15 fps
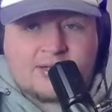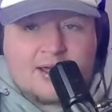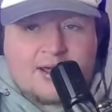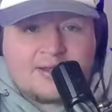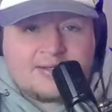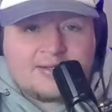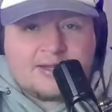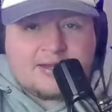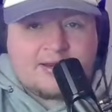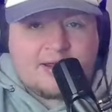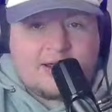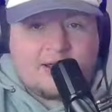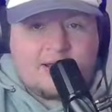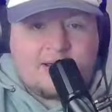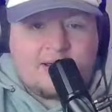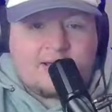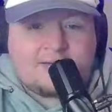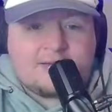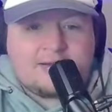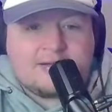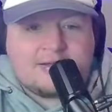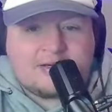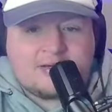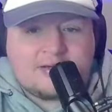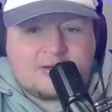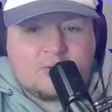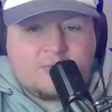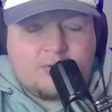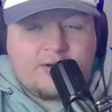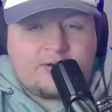guys, and I think this is
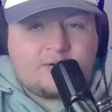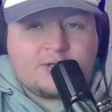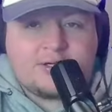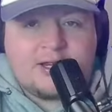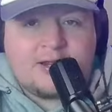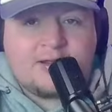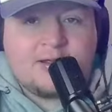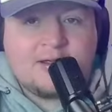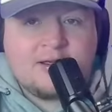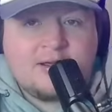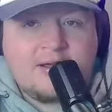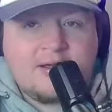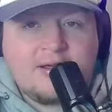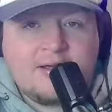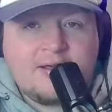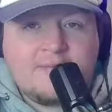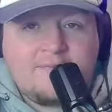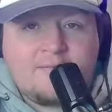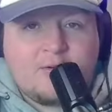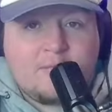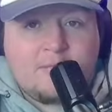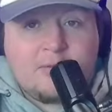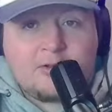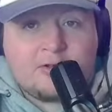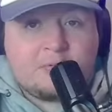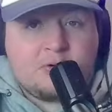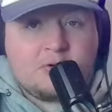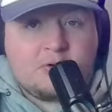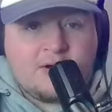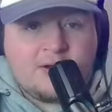super interesting for
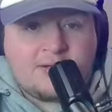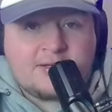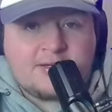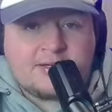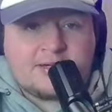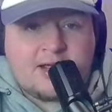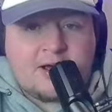multiple reasons.